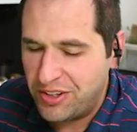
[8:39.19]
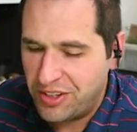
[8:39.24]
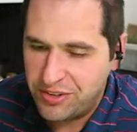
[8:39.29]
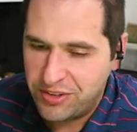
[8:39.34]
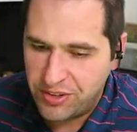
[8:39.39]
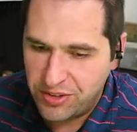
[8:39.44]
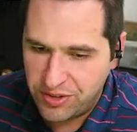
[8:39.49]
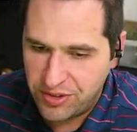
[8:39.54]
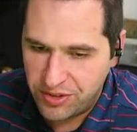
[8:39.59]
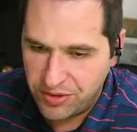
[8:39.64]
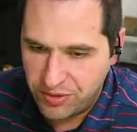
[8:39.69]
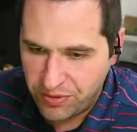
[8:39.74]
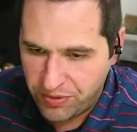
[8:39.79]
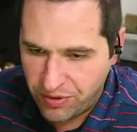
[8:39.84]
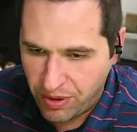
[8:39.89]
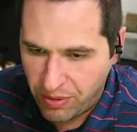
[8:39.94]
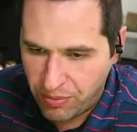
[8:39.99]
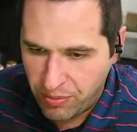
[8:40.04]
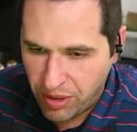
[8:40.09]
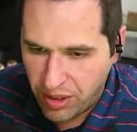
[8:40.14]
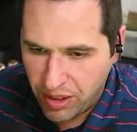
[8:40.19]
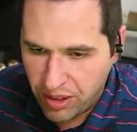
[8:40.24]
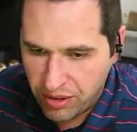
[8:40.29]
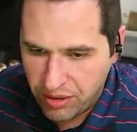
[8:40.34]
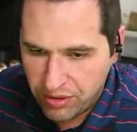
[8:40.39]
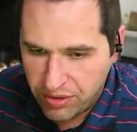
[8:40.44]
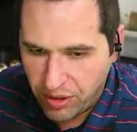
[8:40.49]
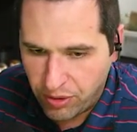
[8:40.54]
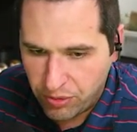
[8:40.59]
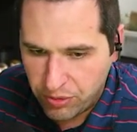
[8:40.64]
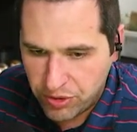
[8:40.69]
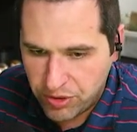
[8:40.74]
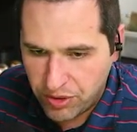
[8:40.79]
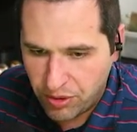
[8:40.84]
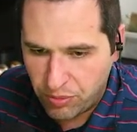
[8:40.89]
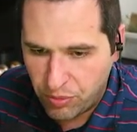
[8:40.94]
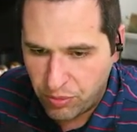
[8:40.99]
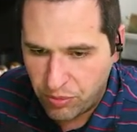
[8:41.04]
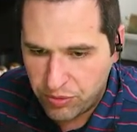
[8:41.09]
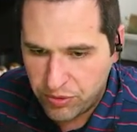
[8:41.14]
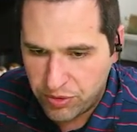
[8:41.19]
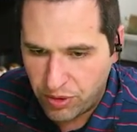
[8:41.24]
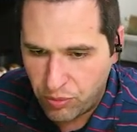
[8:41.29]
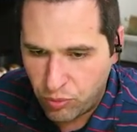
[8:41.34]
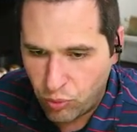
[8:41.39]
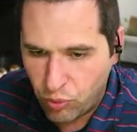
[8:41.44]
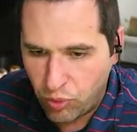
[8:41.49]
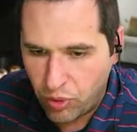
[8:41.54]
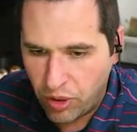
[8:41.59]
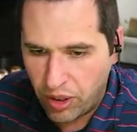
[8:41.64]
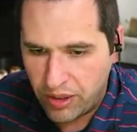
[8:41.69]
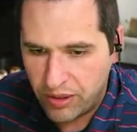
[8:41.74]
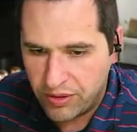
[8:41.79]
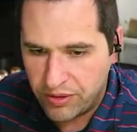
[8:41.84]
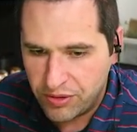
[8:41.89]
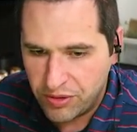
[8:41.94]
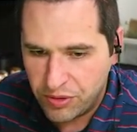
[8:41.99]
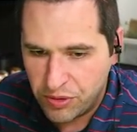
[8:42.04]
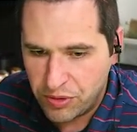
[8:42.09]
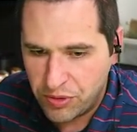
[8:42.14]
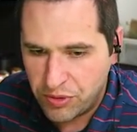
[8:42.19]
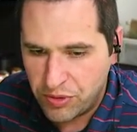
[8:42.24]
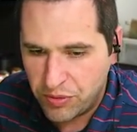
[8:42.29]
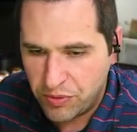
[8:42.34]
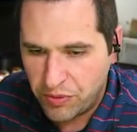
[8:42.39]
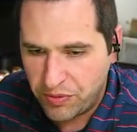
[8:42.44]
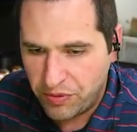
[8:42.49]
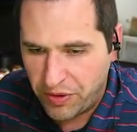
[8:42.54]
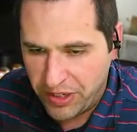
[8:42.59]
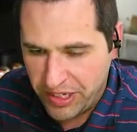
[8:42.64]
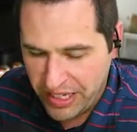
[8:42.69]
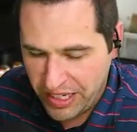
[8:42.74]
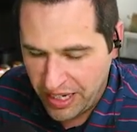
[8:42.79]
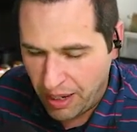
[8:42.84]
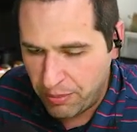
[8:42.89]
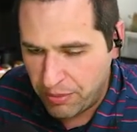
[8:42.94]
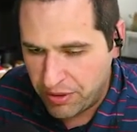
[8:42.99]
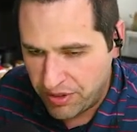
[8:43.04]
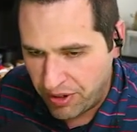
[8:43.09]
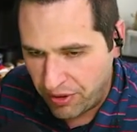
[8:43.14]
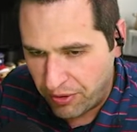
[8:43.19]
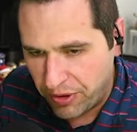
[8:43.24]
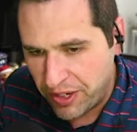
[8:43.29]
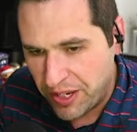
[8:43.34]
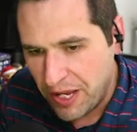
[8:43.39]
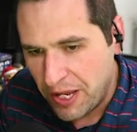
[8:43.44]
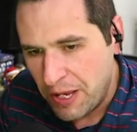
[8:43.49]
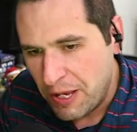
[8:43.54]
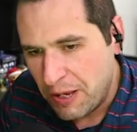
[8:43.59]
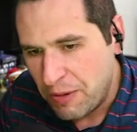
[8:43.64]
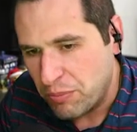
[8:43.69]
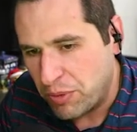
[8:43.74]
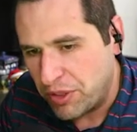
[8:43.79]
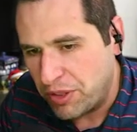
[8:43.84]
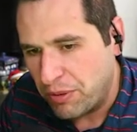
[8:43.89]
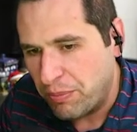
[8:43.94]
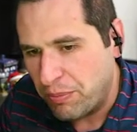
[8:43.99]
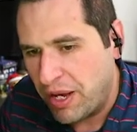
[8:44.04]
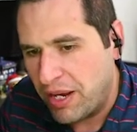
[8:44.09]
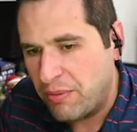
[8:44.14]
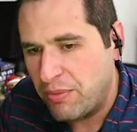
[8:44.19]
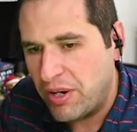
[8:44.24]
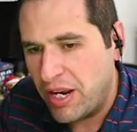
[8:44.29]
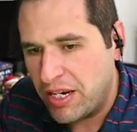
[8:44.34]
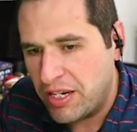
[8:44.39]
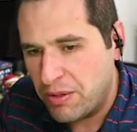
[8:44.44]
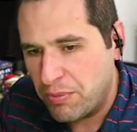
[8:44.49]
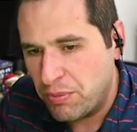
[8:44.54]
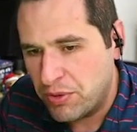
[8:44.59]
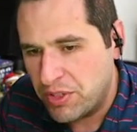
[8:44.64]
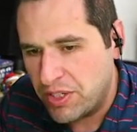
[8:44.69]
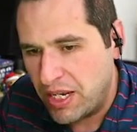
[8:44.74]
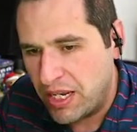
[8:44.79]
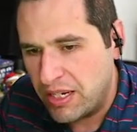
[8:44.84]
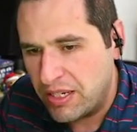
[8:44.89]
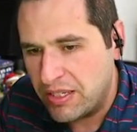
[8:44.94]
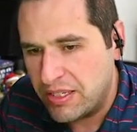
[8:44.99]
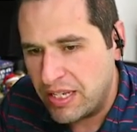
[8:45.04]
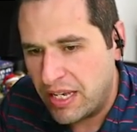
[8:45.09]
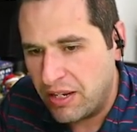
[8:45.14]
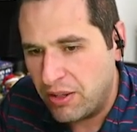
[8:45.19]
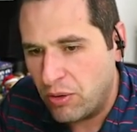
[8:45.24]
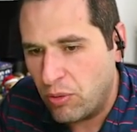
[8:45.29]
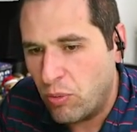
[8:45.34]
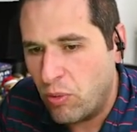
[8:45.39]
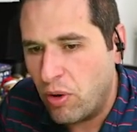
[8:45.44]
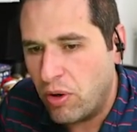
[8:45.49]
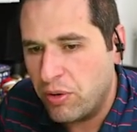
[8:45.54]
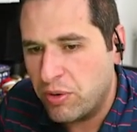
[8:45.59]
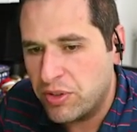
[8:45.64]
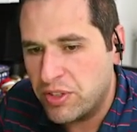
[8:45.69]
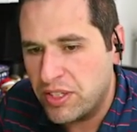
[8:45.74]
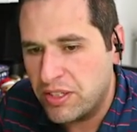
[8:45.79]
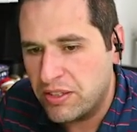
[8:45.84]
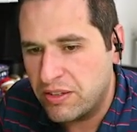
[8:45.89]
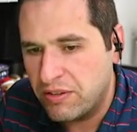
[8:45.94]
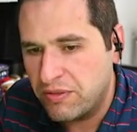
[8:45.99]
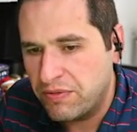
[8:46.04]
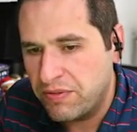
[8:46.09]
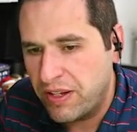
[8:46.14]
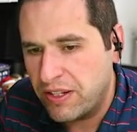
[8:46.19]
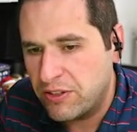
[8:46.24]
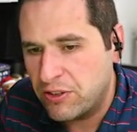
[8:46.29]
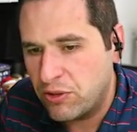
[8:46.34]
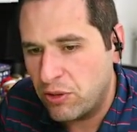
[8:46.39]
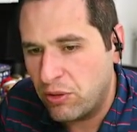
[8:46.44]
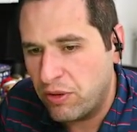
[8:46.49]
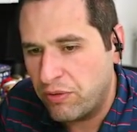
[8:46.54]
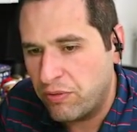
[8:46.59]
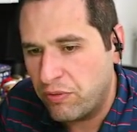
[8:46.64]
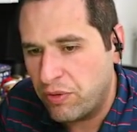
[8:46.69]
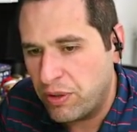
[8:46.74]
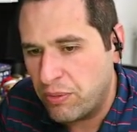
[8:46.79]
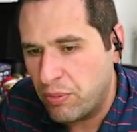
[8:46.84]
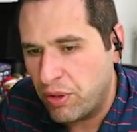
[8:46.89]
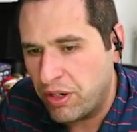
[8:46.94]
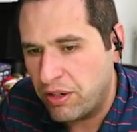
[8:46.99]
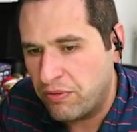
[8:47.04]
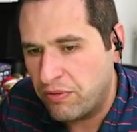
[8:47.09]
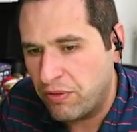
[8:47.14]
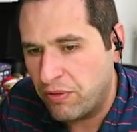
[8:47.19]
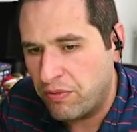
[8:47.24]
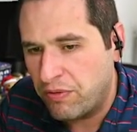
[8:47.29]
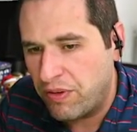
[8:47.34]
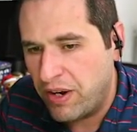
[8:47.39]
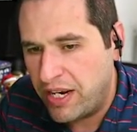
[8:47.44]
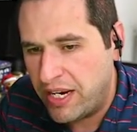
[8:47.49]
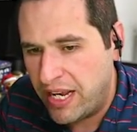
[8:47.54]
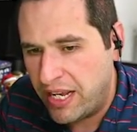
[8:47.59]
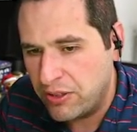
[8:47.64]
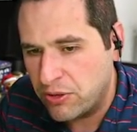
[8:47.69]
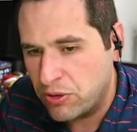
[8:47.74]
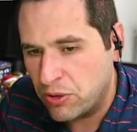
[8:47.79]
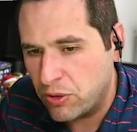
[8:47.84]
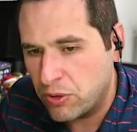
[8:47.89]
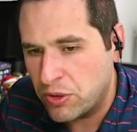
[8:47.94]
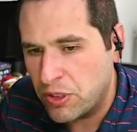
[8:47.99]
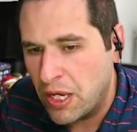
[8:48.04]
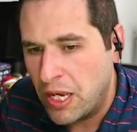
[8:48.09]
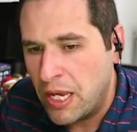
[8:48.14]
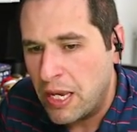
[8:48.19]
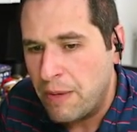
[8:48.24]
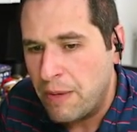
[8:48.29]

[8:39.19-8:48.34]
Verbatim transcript: This is from uh, you know some some uh, funny commentary. But the bottom 90% dead in the water since the Fed started free money for financiers